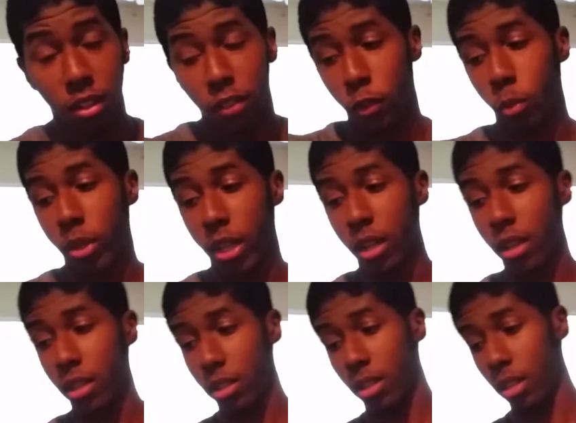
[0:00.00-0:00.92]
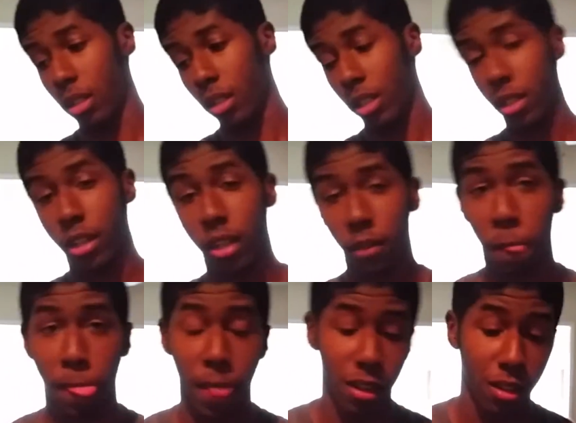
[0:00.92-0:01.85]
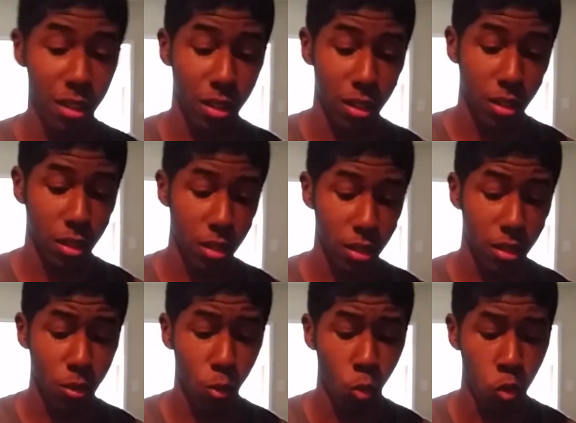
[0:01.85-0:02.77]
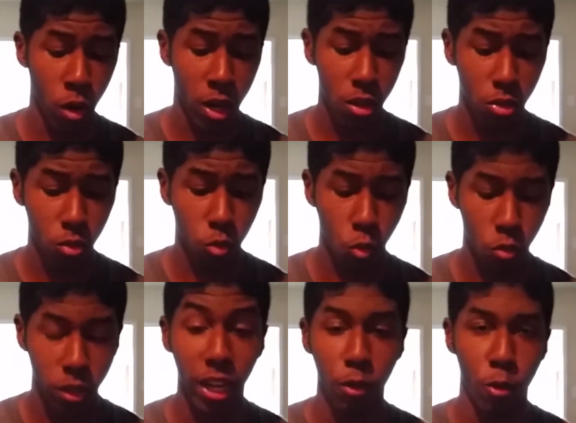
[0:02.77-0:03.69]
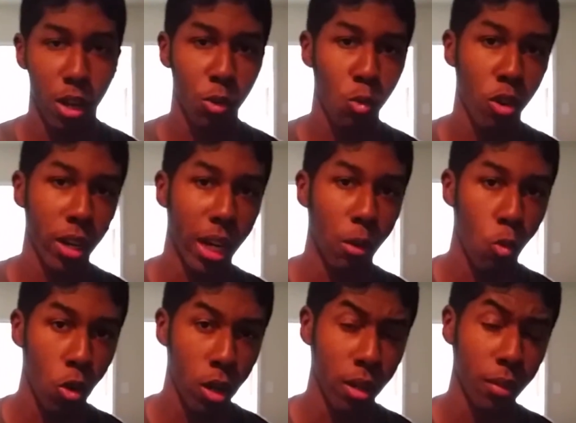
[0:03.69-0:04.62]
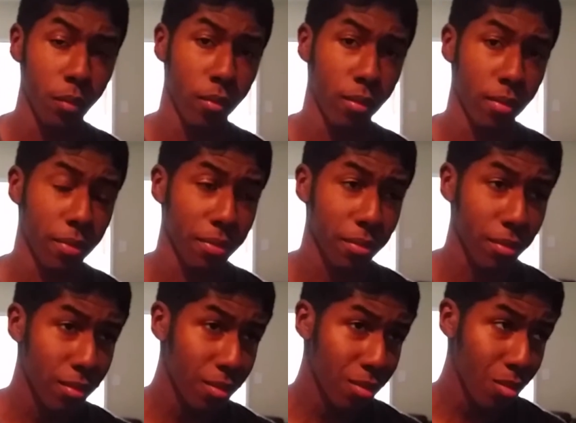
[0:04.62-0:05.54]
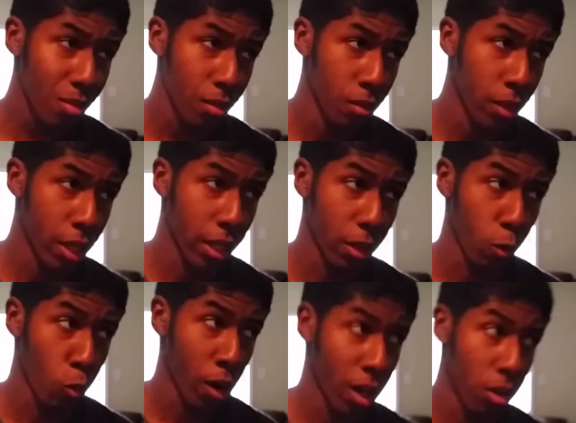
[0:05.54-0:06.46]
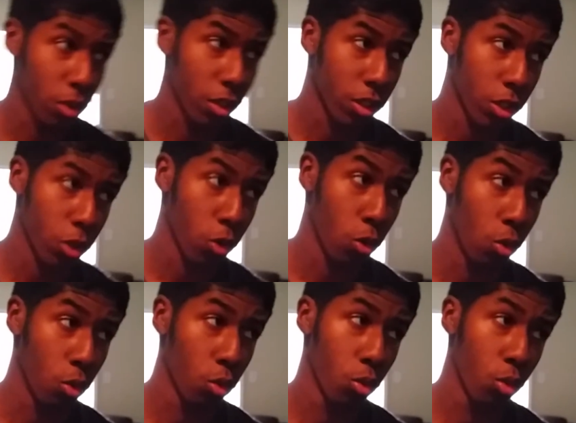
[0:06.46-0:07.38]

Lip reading: for playing against this deck. Round 1 I won, and then round 2